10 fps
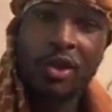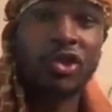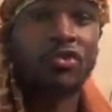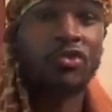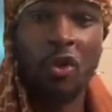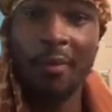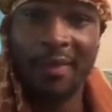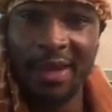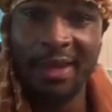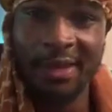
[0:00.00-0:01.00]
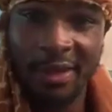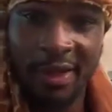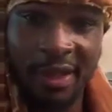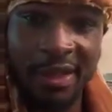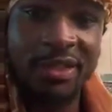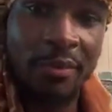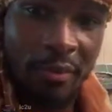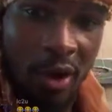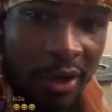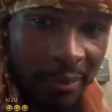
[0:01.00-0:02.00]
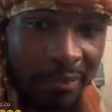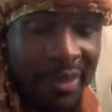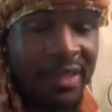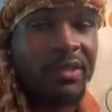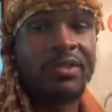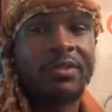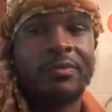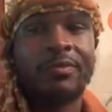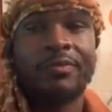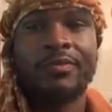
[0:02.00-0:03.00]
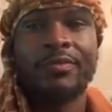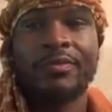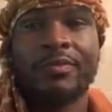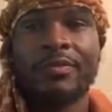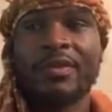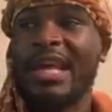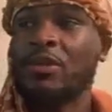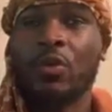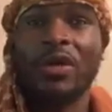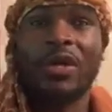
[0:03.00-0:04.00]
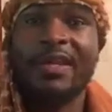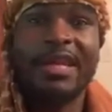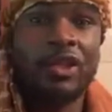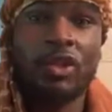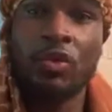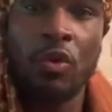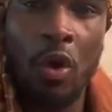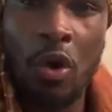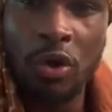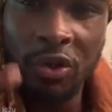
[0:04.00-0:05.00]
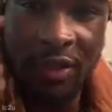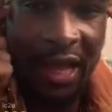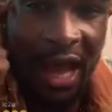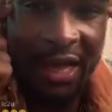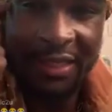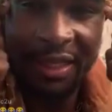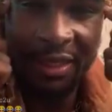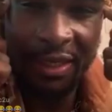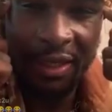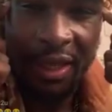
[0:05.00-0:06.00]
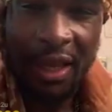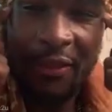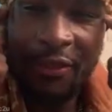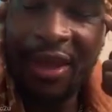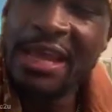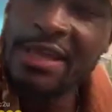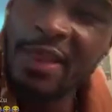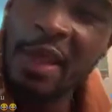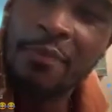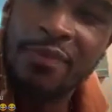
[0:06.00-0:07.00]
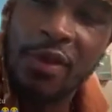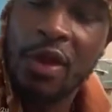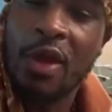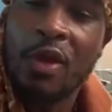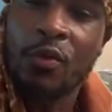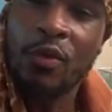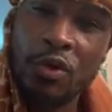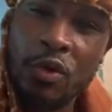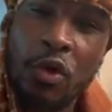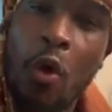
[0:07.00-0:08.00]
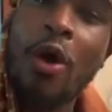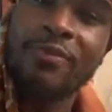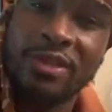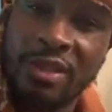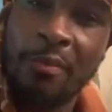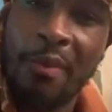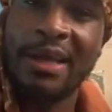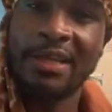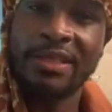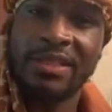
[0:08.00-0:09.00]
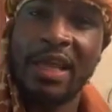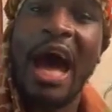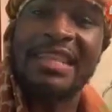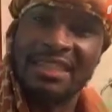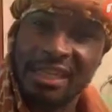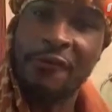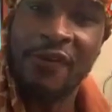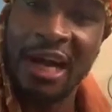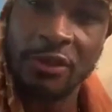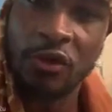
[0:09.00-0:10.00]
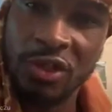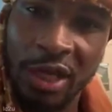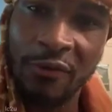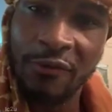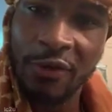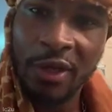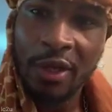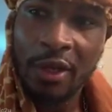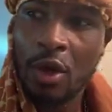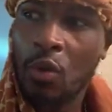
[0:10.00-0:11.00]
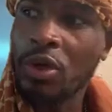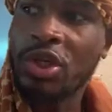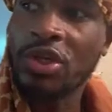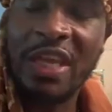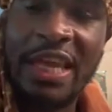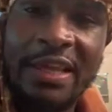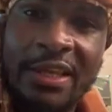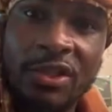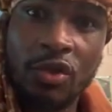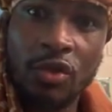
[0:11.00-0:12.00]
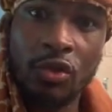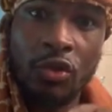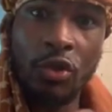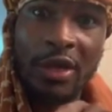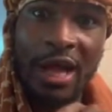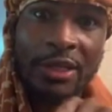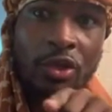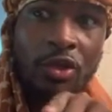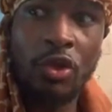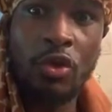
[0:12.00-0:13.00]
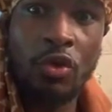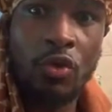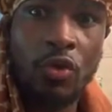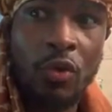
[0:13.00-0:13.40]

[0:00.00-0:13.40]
Your straw man is the mark of the beast. That's what connects you all to the identity. When you go up to somebody and say, identify yourself, what you're saying is, you're not you,